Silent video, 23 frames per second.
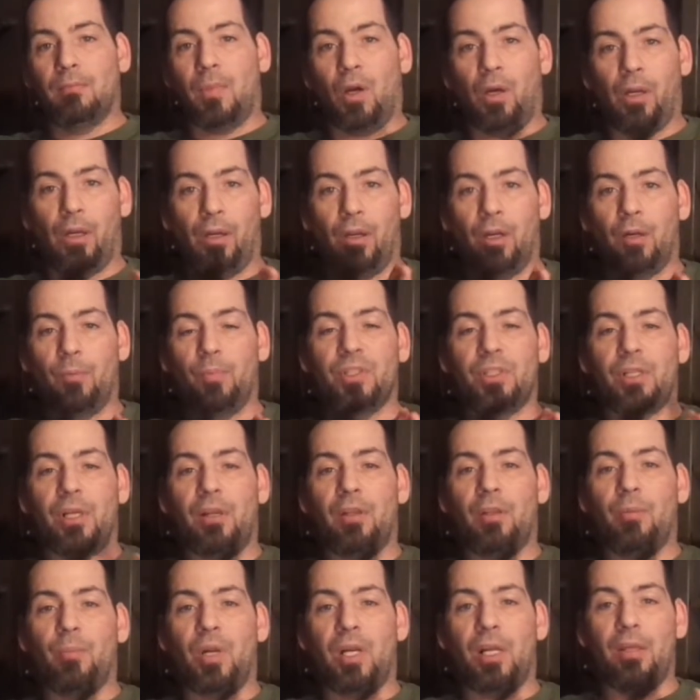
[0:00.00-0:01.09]
100% of
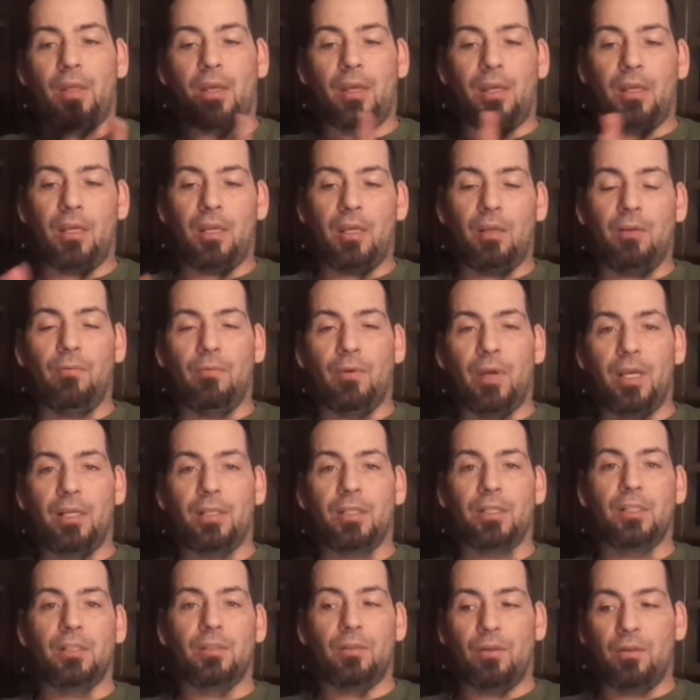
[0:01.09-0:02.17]
the money that he
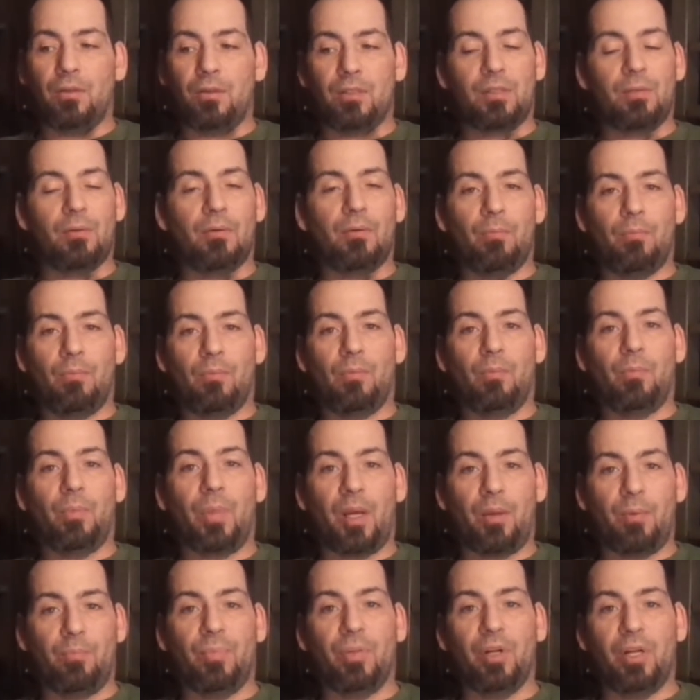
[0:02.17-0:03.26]
raises by
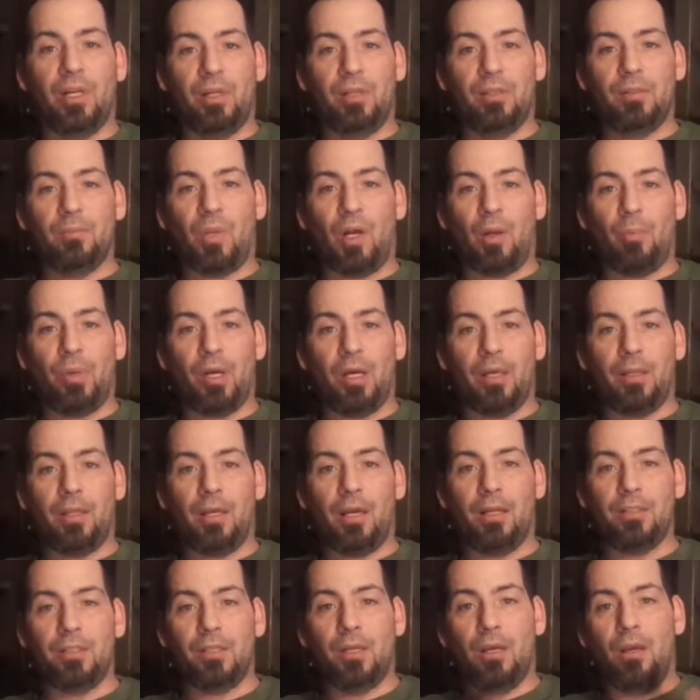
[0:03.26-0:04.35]
breeding ball
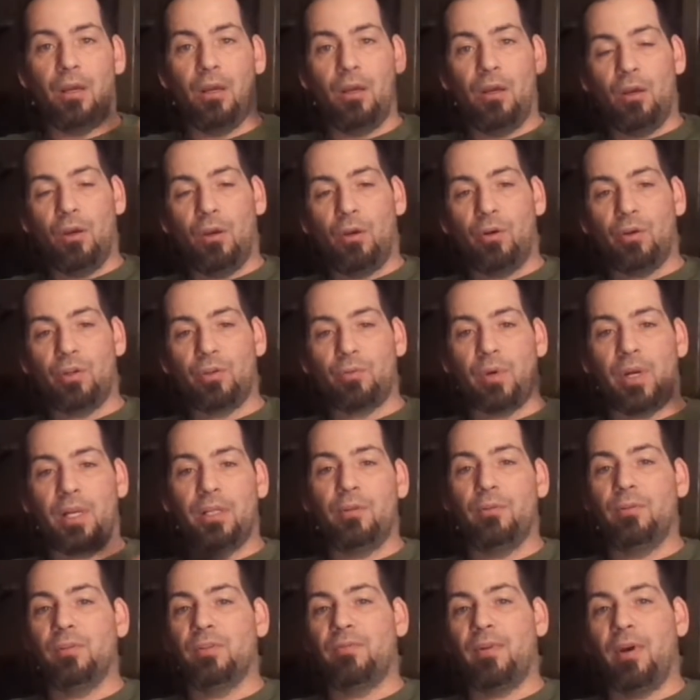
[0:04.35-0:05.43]
pythons goes right
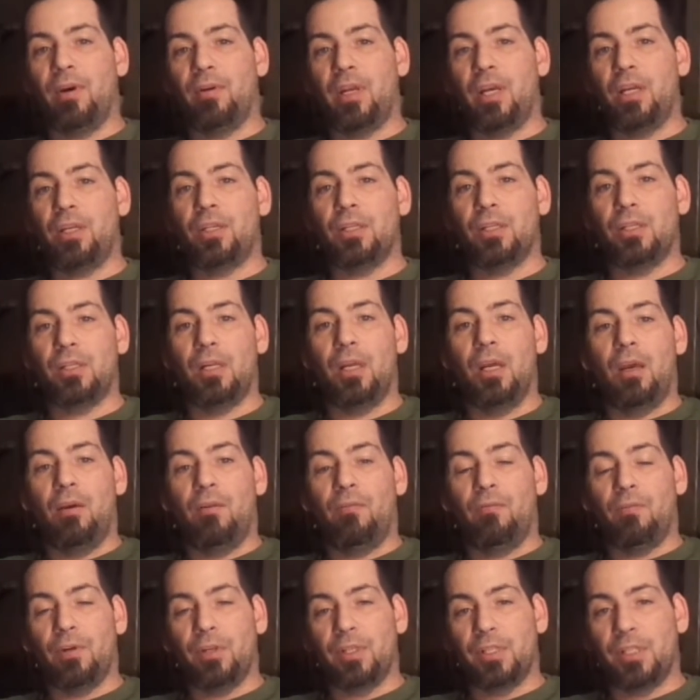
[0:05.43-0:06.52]
to his foundation
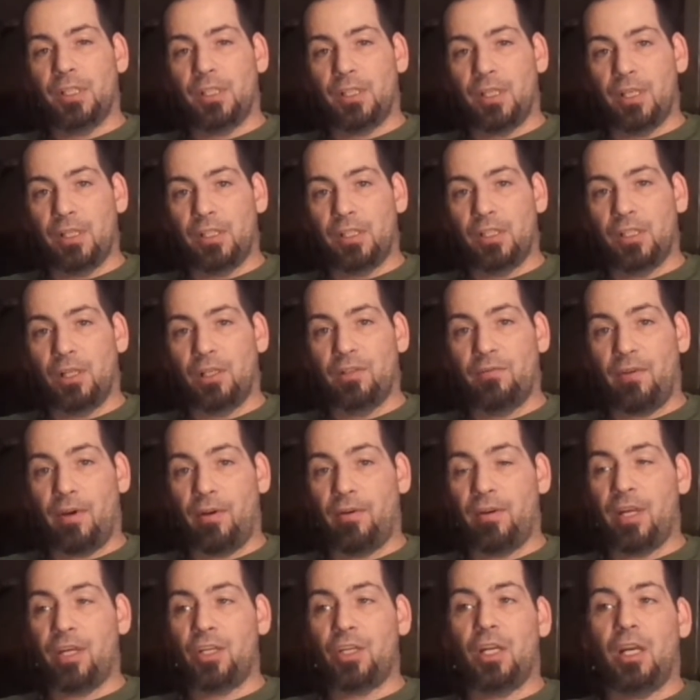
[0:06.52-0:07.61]
for his son's
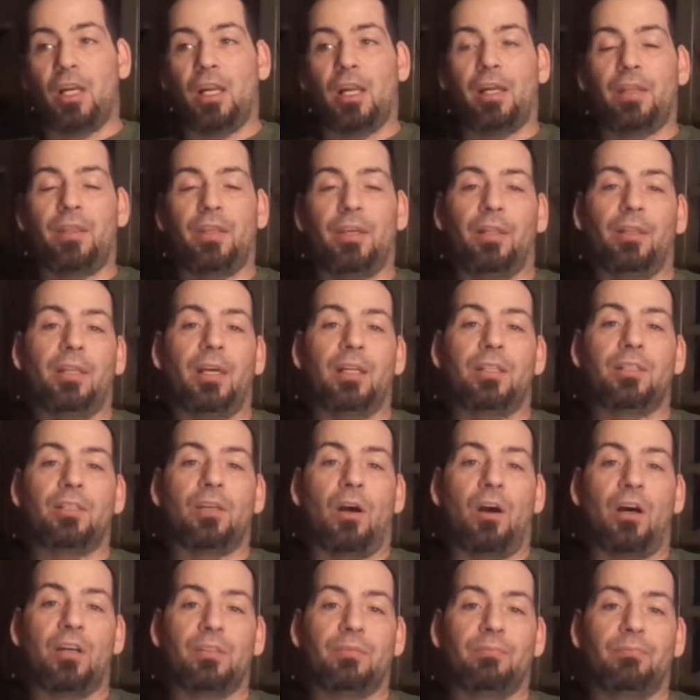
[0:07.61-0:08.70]
foundation, and I think that's
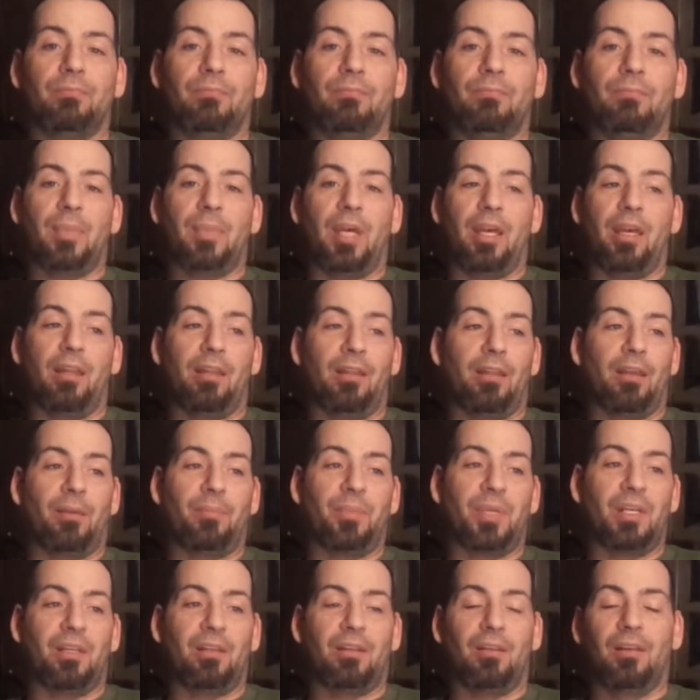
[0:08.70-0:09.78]
awesome. And I
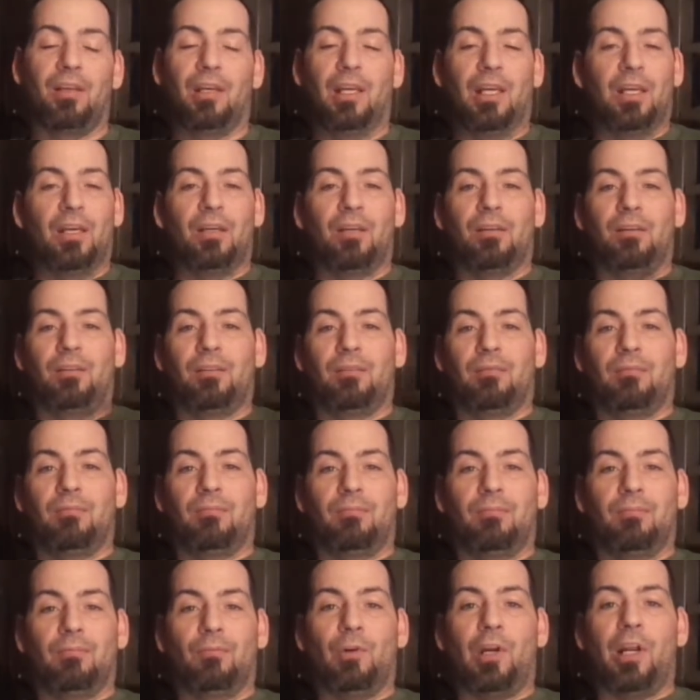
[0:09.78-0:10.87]
mean,
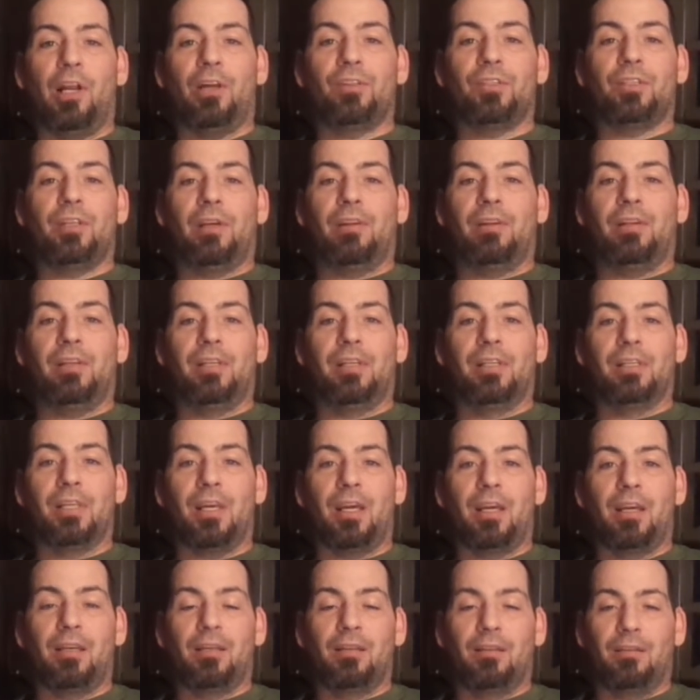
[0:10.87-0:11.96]
what else do you need to
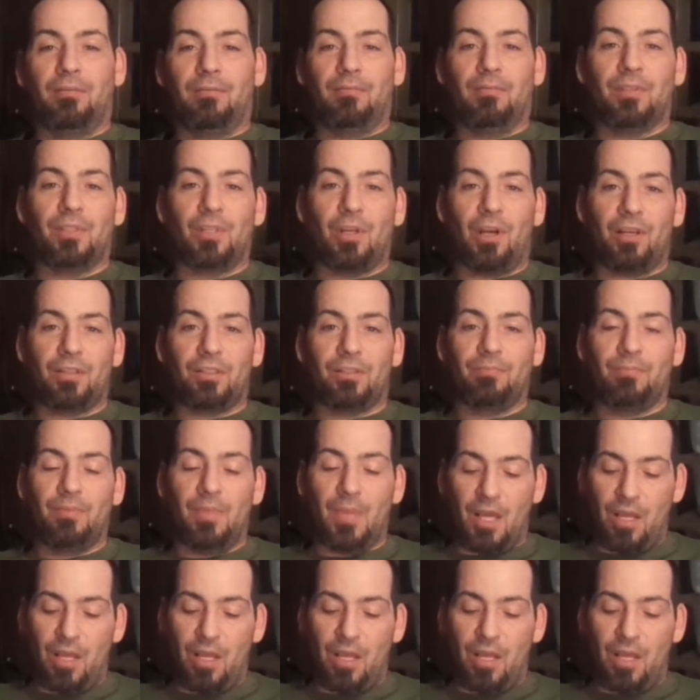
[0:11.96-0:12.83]
say? It's awesome.